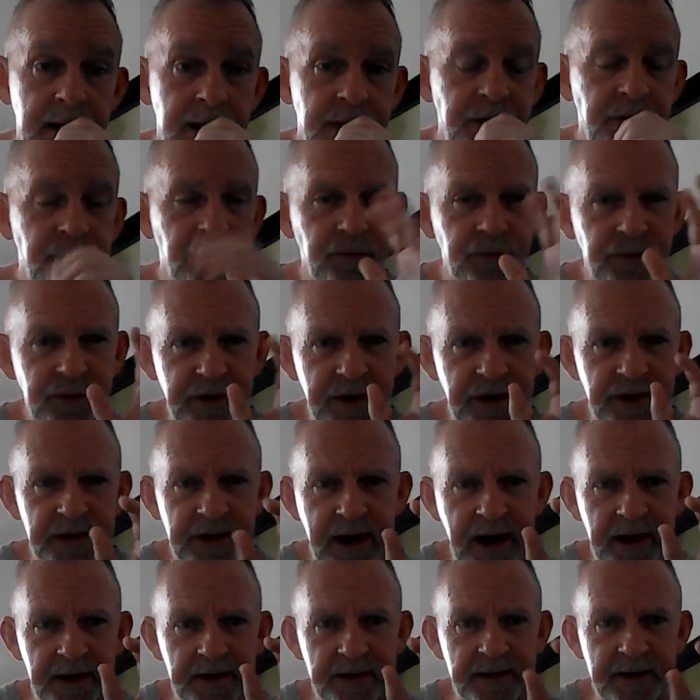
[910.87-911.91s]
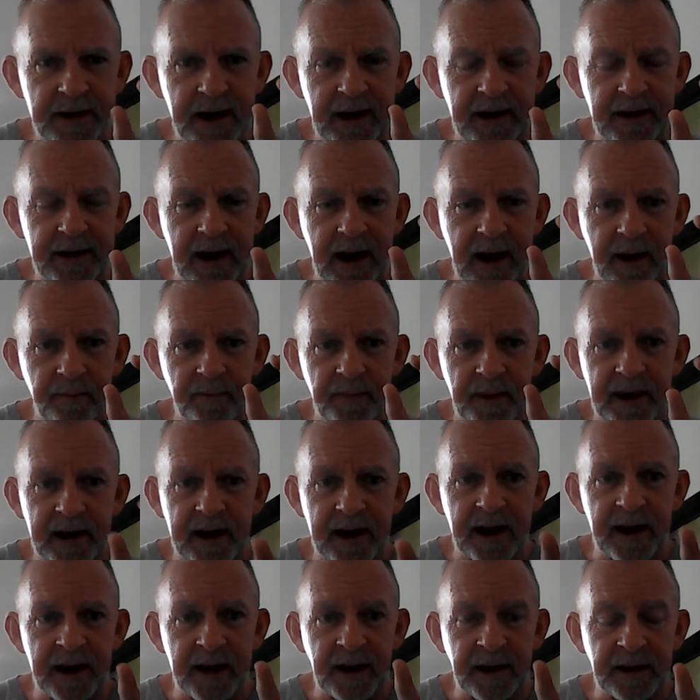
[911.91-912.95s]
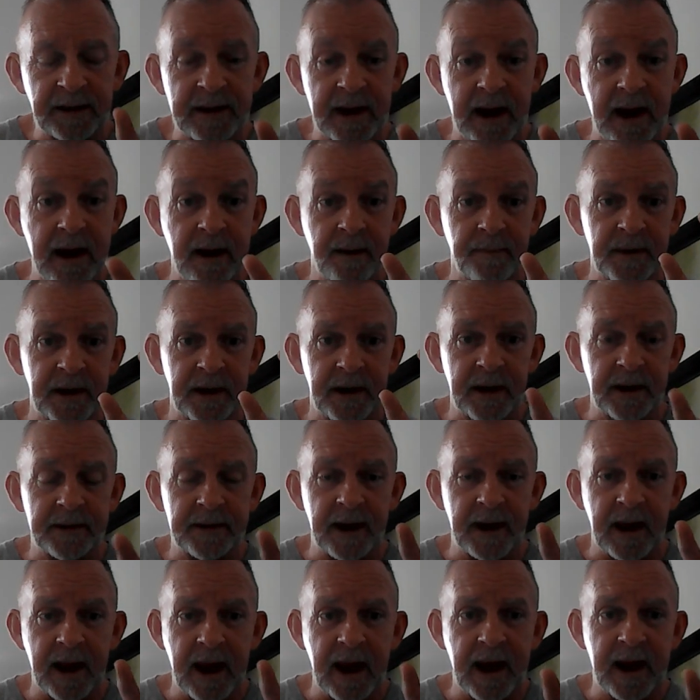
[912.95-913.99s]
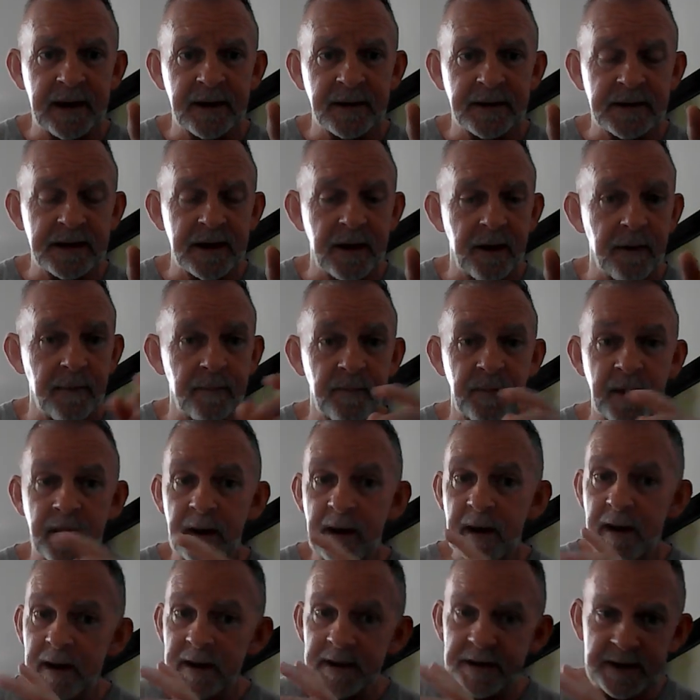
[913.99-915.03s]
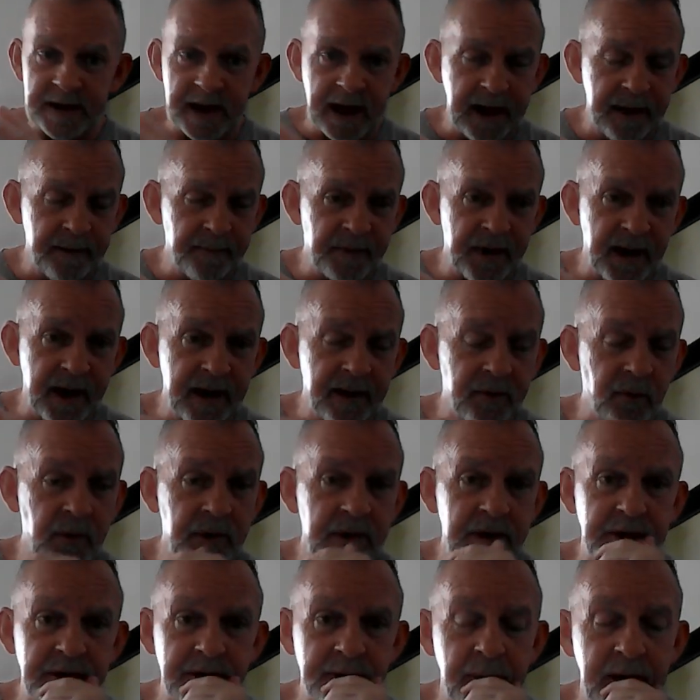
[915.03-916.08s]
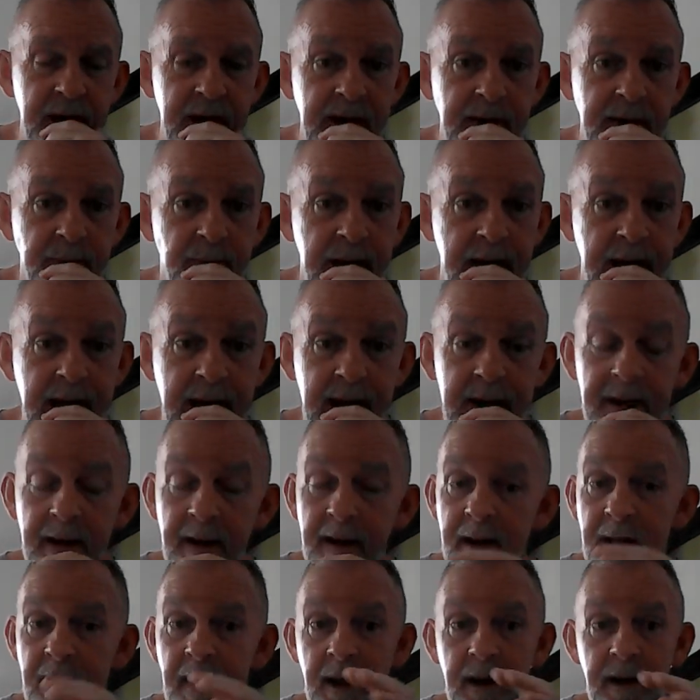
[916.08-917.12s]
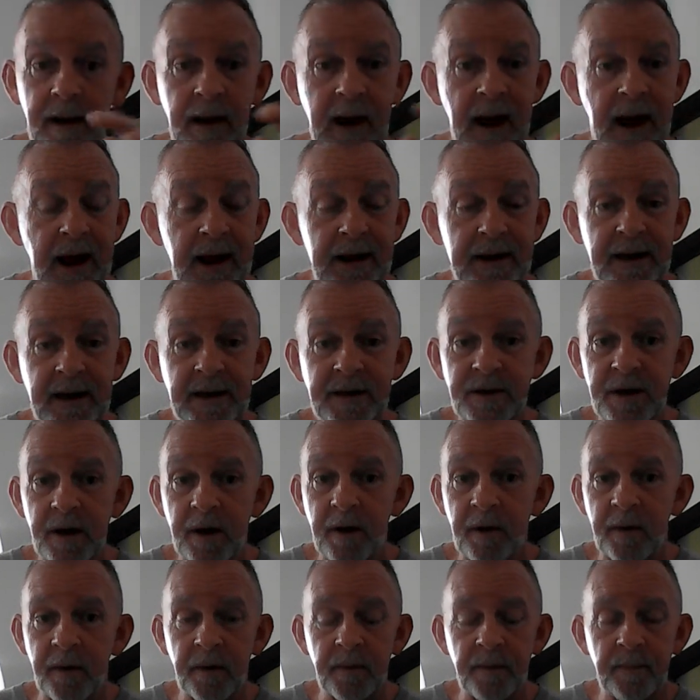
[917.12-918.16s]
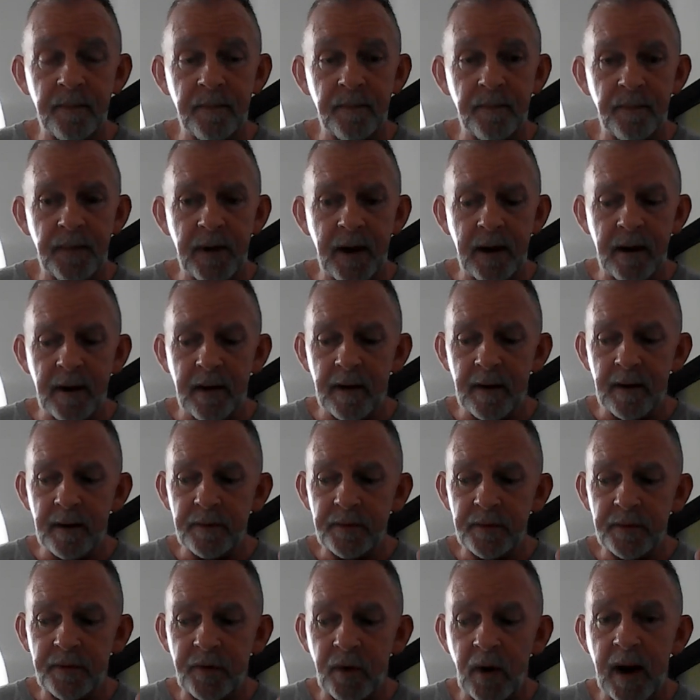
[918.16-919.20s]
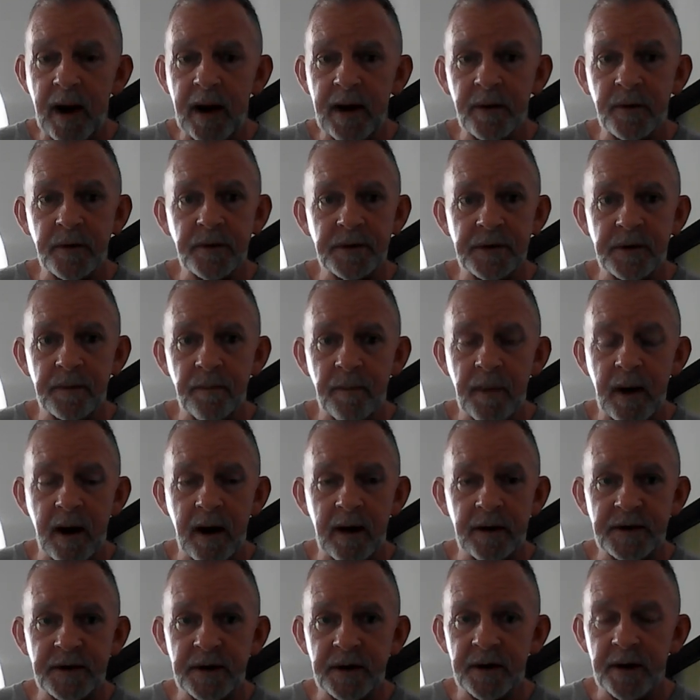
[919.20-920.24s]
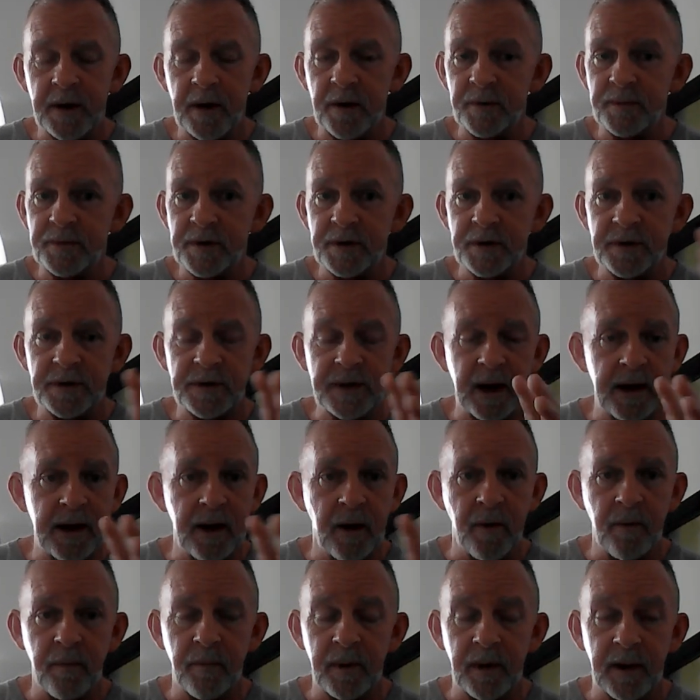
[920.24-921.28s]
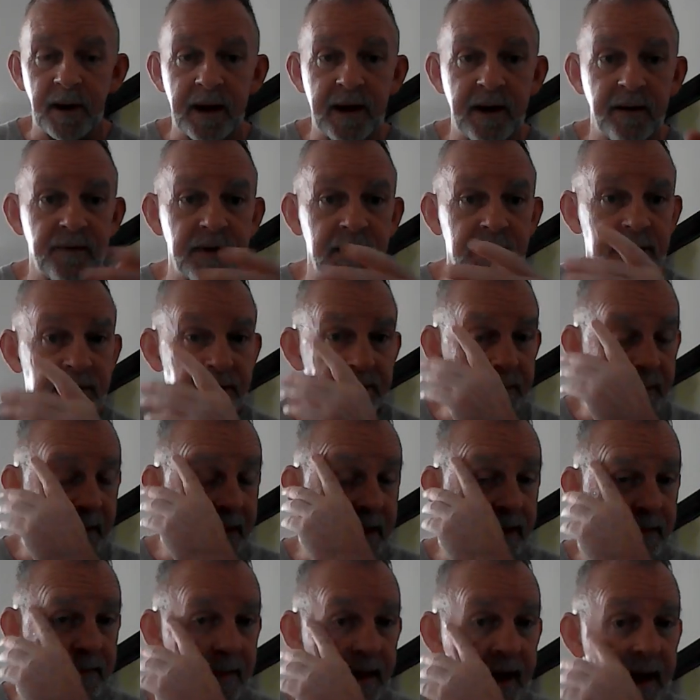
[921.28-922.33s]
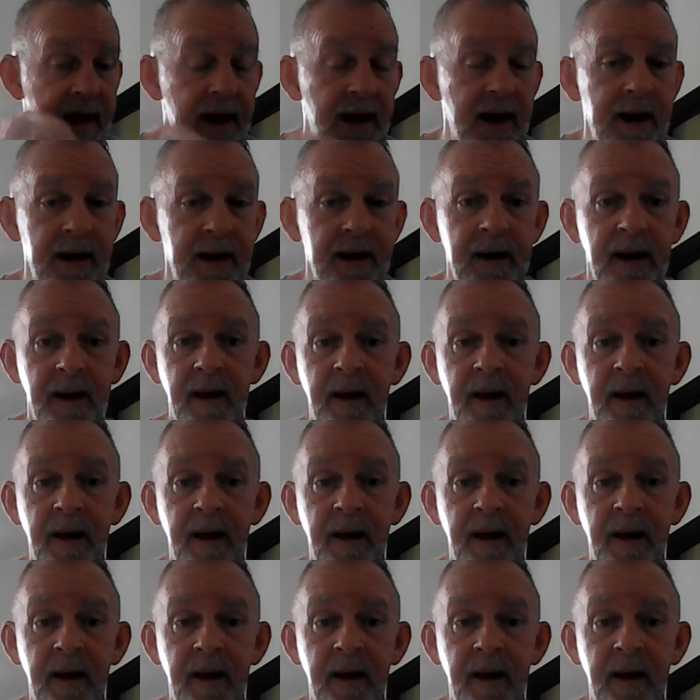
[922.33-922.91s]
You just got to take that beginning time to get the hang of something. Same thing with a speed bag. A lot of these younger uh, trainers and boxing coaches, they don't believe in a speed bag.